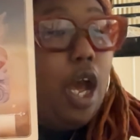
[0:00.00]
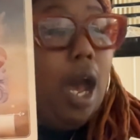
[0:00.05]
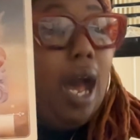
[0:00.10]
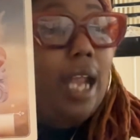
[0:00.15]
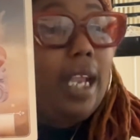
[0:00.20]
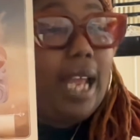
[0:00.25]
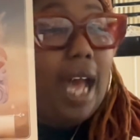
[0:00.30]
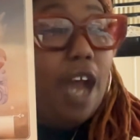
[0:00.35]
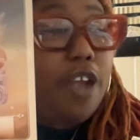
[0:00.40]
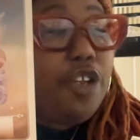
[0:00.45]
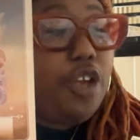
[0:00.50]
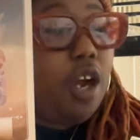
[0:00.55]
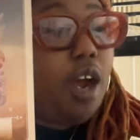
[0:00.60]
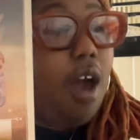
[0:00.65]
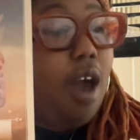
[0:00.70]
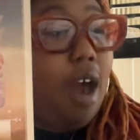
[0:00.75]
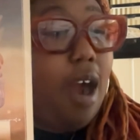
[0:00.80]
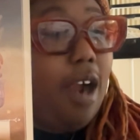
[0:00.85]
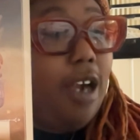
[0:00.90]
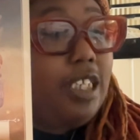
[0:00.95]
Allow your
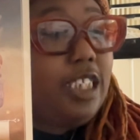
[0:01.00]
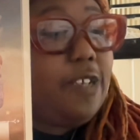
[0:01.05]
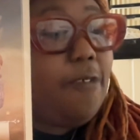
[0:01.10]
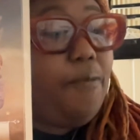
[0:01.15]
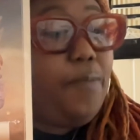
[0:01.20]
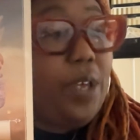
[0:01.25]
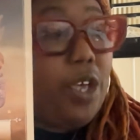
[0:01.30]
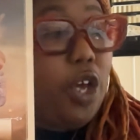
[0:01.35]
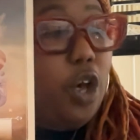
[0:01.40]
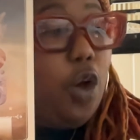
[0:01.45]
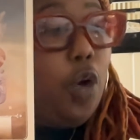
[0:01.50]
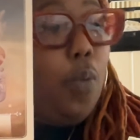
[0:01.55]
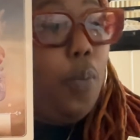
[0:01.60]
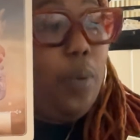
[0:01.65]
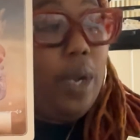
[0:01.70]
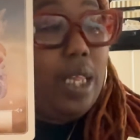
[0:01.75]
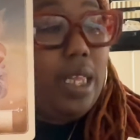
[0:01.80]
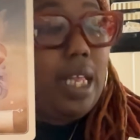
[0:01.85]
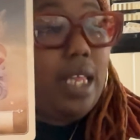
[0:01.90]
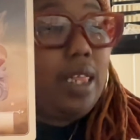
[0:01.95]
heart to fill
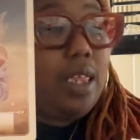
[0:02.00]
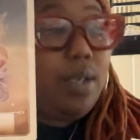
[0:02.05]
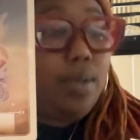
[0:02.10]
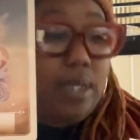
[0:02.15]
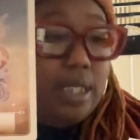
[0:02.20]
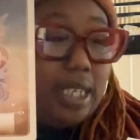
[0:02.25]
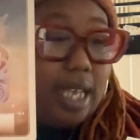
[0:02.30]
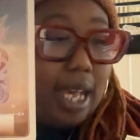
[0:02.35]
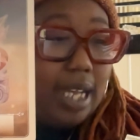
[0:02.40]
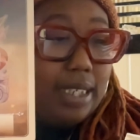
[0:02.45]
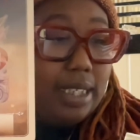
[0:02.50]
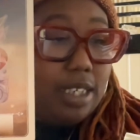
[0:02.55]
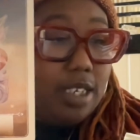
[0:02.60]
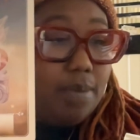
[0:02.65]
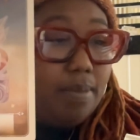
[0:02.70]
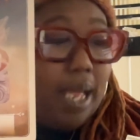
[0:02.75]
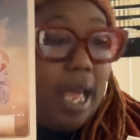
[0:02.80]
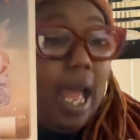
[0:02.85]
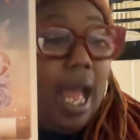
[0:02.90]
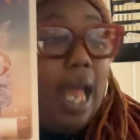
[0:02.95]
with
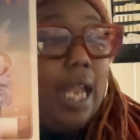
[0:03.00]
enthusiasm.